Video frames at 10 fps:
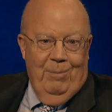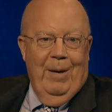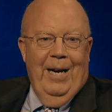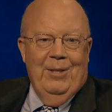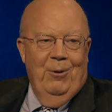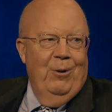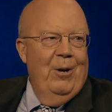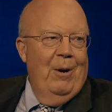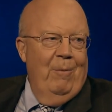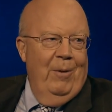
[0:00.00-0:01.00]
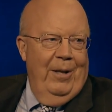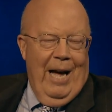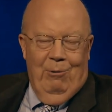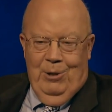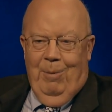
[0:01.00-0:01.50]
Back, back to, to, back to the roots.
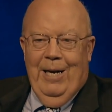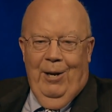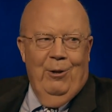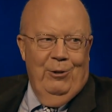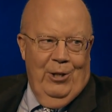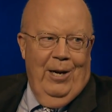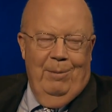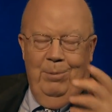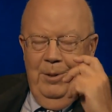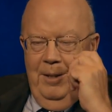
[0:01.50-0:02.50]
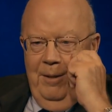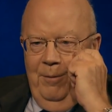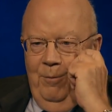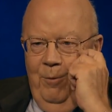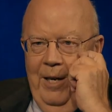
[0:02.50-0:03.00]
That was my other job uh,
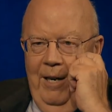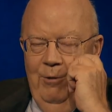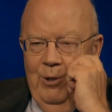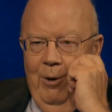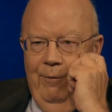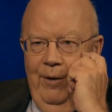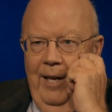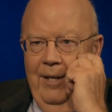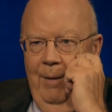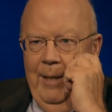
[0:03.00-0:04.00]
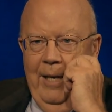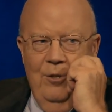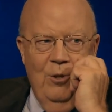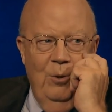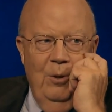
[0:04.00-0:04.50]
when I was offered at coming out of
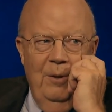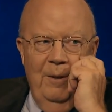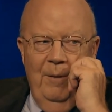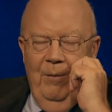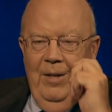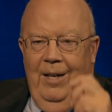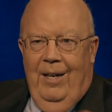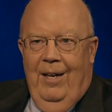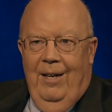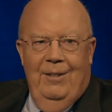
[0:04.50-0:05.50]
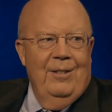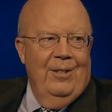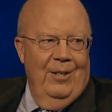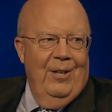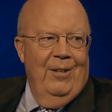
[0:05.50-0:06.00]
school. To go to uh, work for uh,
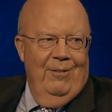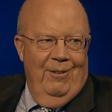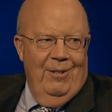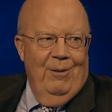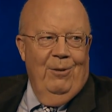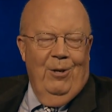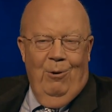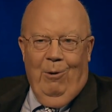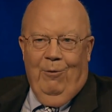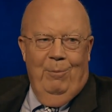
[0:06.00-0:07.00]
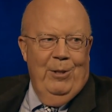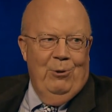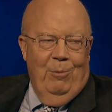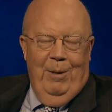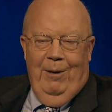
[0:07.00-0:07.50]
mutual to benefit. Go, to go to work for
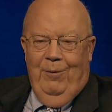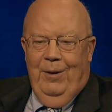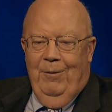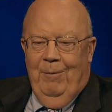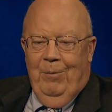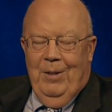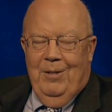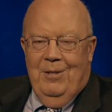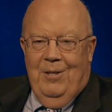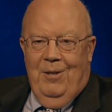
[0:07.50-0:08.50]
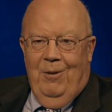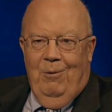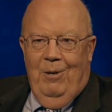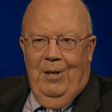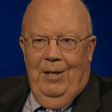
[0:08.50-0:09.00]
mutual benefit.
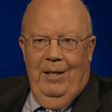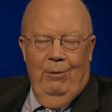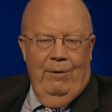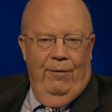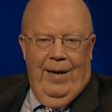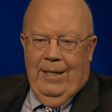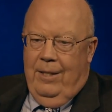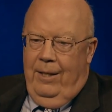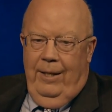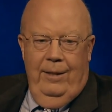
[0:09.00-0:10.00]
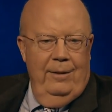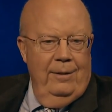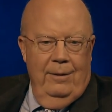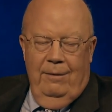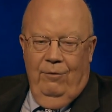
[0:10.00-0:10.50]
So uh, it was a fascinating
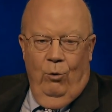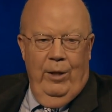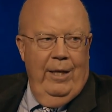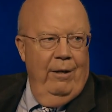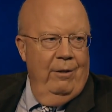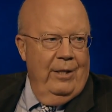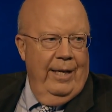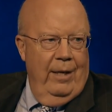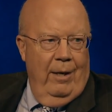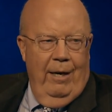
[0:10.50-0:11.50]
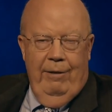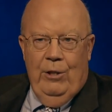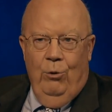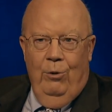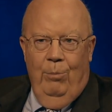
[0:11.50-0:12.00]
four years. Again, hiring
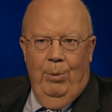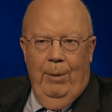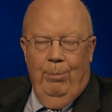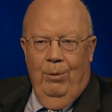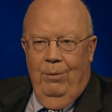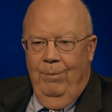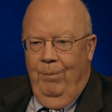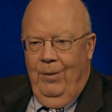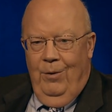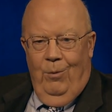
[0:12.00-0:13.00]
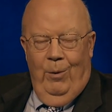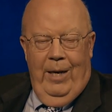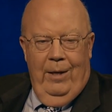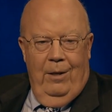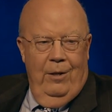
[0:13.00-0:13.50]
200 people. We
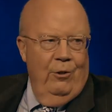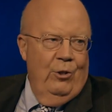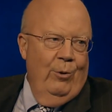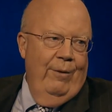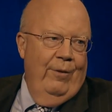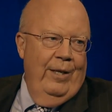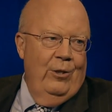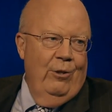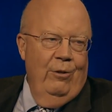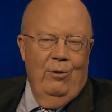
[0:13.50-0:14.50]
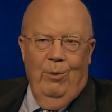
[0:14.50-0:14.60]
had 100 joint ventures.